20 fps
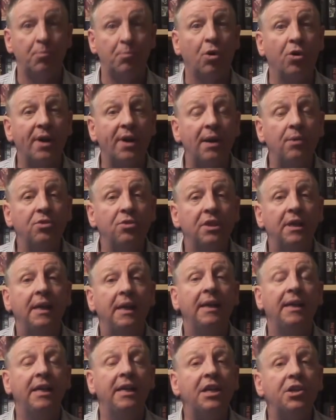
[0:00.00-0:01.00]
Put out
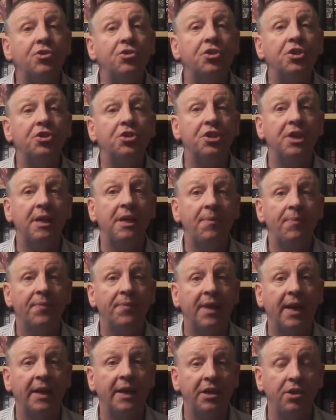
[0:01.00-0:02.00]
literature
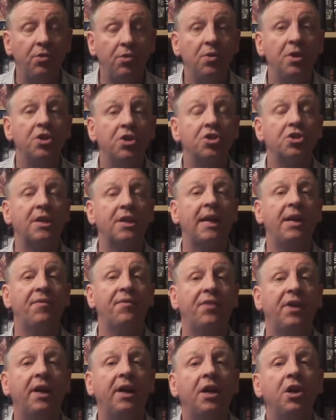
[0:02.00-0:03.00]
that you
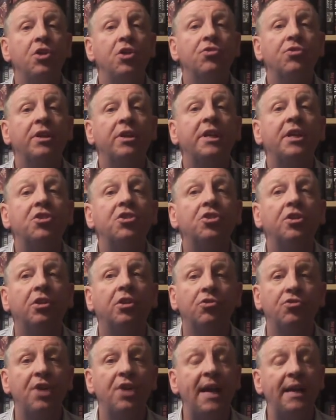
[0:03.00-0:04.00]
stand for
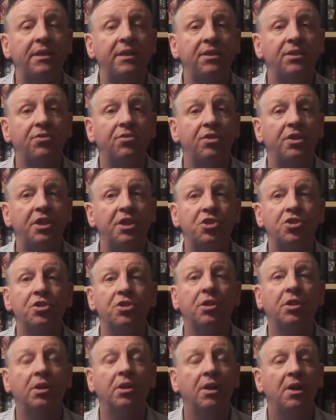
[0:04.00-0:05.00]
traditional dress,
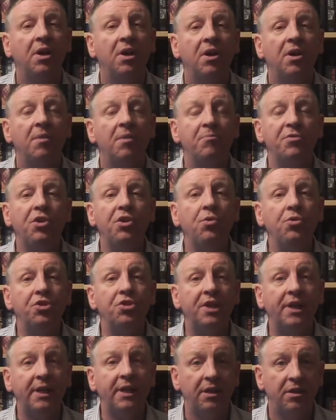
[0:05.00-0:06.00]
traditional
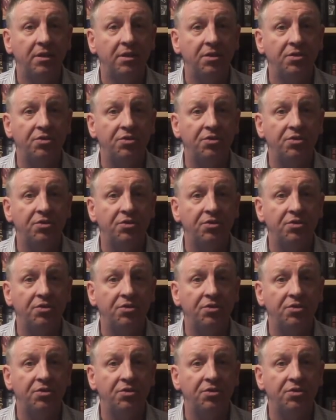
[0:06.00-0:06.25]
music,